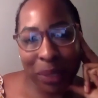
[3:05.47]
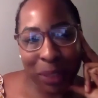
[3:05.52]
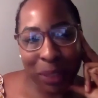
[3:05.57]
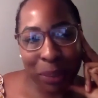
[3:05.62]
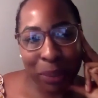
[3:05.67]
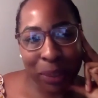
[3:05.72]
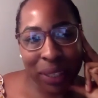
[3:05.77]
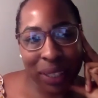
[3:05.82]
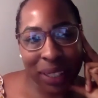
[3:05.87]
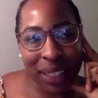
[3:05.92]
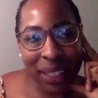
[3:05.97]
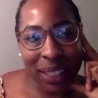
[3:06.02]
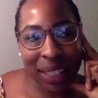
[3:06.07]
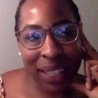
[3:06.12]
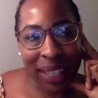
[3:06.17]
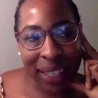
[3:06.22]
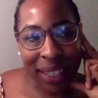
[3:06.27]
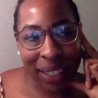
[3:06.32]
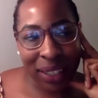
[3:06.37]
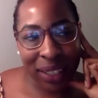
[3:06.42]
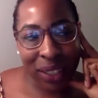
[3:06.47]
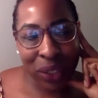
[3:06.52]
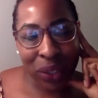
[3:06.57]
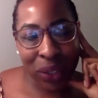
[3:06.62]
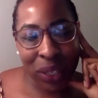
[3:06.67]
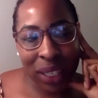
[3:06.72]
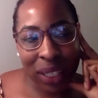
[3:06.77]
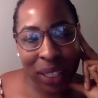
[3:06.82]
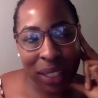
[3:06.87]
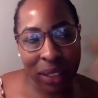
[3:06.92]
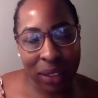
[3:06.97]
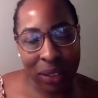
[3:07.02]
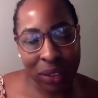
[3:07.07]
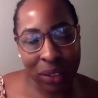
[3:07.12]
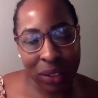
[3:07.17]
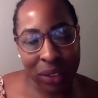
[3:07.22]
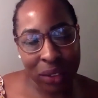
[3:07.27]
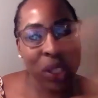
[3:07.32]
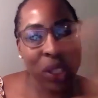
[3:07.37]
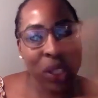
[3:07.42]
typically
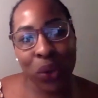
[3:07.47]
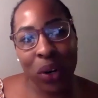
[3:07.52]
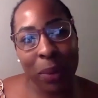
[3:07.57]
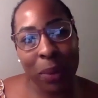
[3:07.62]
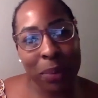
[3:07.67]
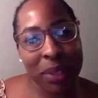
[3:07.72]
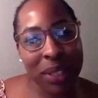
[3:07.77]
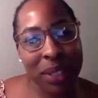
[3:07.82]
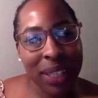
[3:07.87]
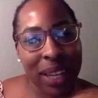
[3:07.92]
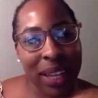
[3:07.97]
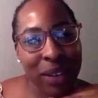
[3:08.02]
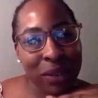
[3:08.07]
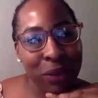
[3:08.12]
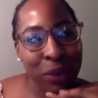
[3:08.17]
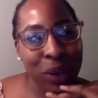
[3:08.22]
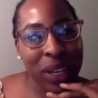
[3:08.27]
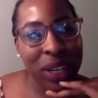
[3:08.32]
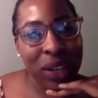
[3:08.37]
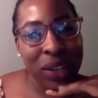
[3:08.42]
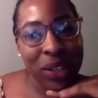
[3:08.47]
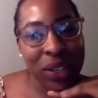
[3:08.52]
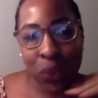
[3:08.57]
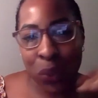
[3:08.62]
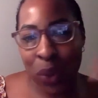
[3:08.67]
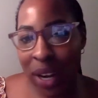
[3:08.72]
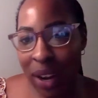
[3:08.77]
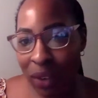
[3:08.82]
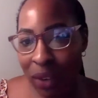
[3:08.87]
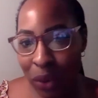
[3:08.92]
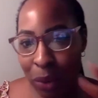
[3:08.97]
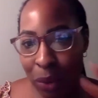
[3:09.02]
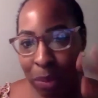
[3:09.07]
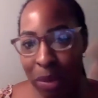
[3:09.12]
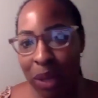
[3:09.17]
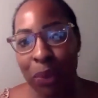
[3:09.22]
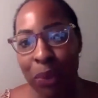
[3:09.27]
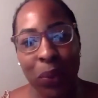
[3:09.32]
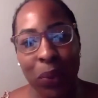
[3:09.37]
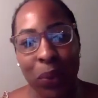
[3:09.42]
during Trump's 4 years, whenever
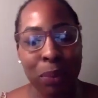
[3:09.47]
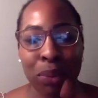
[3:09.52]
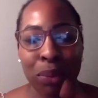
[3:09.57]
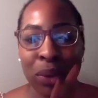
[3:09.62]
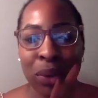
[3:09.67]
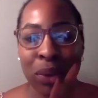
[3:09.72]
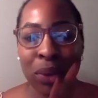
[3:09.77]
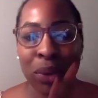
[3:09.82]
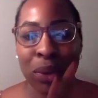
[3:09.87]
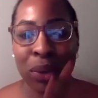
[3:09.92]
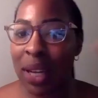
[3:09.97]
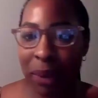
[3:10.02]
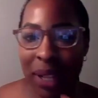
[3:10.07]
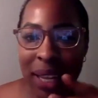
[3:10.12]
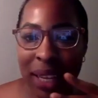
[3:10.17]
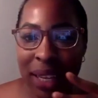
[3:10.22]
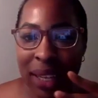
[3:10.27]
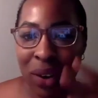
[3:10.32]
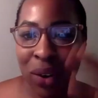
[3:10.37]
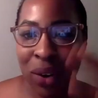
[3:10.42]
people would bring up